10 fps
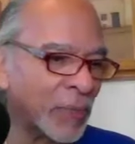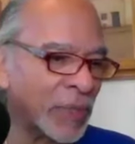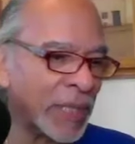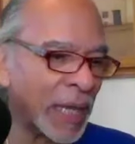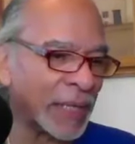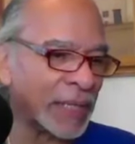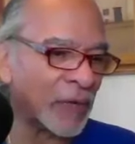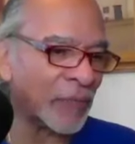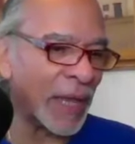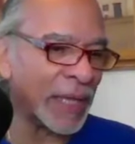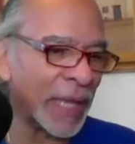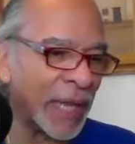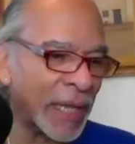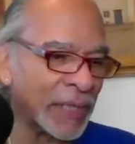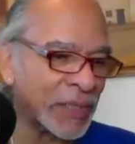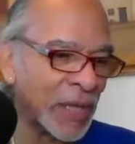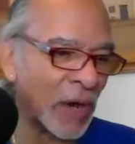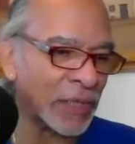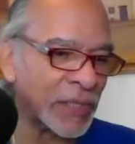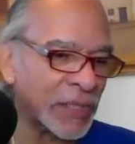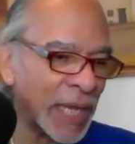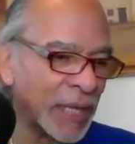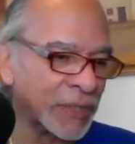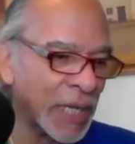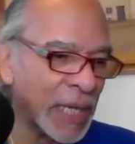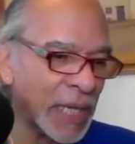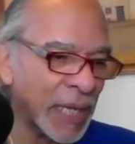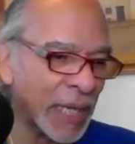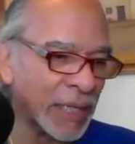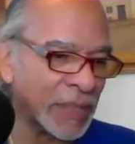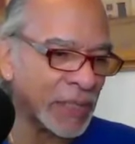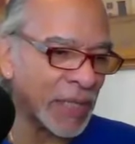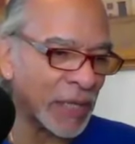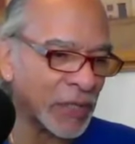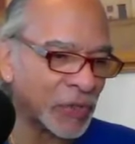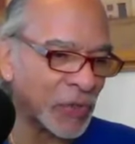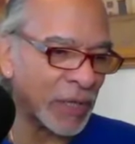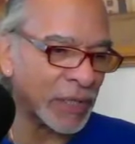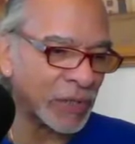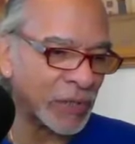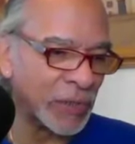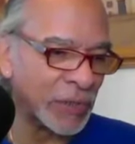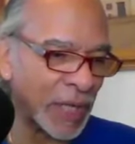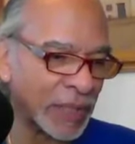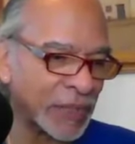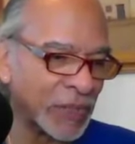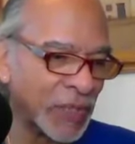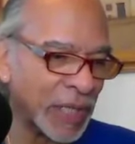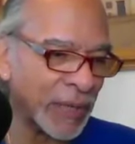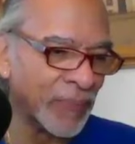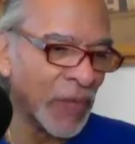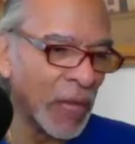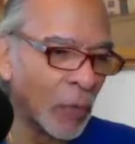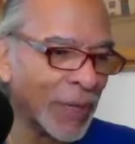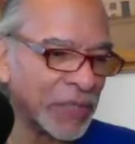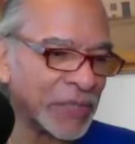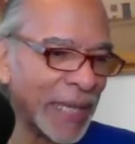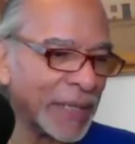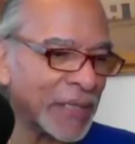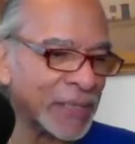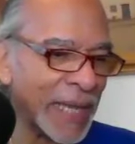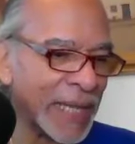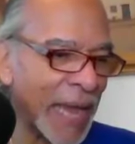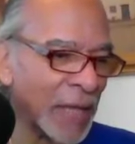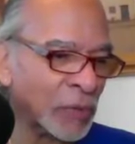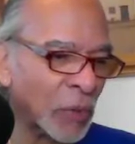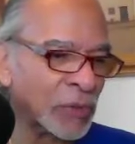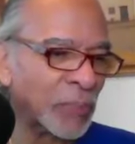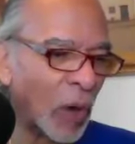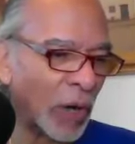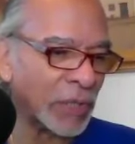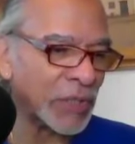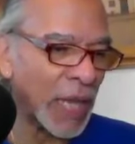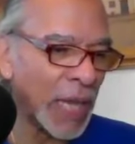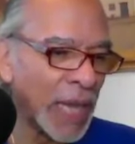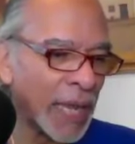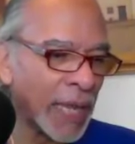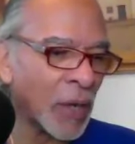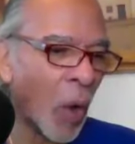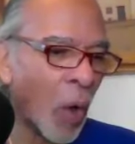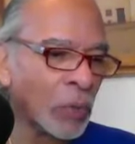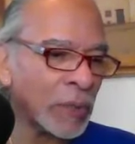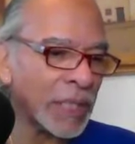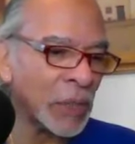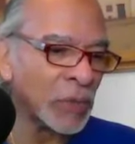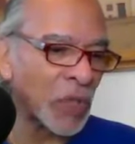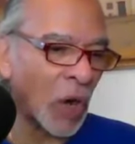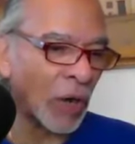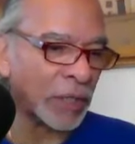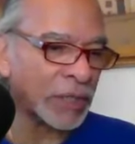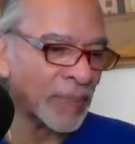and we identify in the heads, hearts, and tails. Heads and tails strongest due to toxicity. We decided to take out those parts and only use the heart.